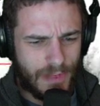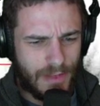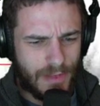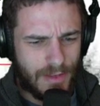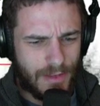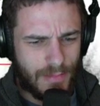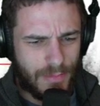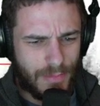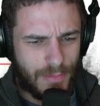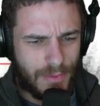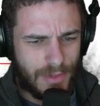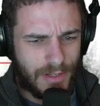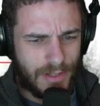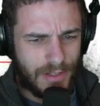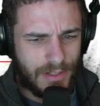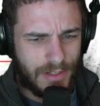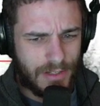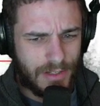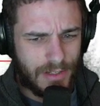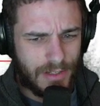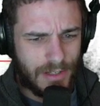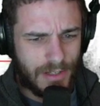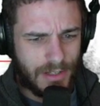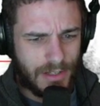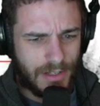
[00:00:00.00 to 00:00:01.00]
But
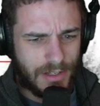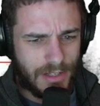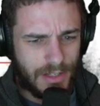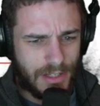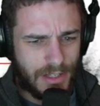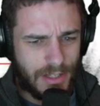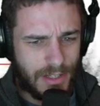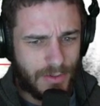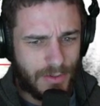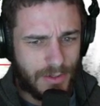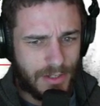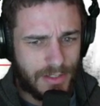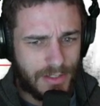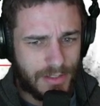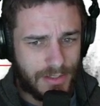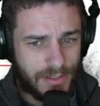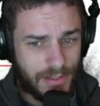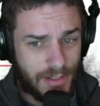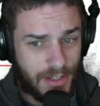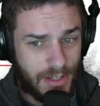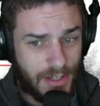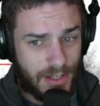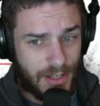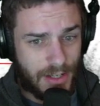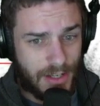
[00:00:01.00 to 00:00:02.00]
yeah, anyways,
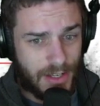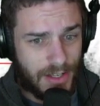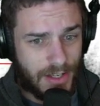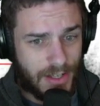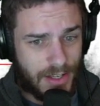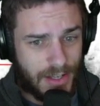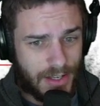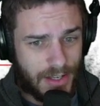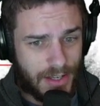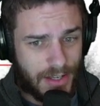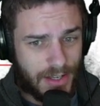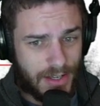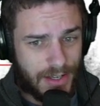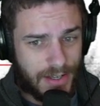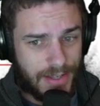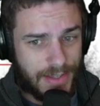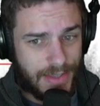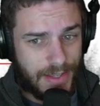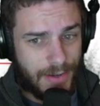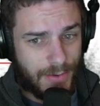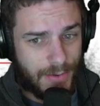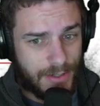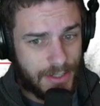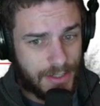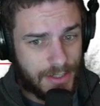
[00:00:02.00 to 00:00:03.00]

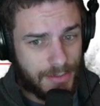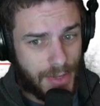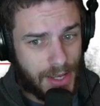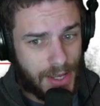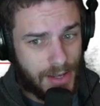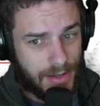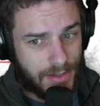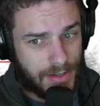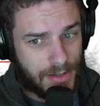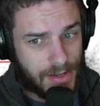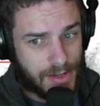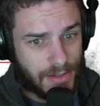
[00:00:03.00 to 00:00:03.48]
they were just banned like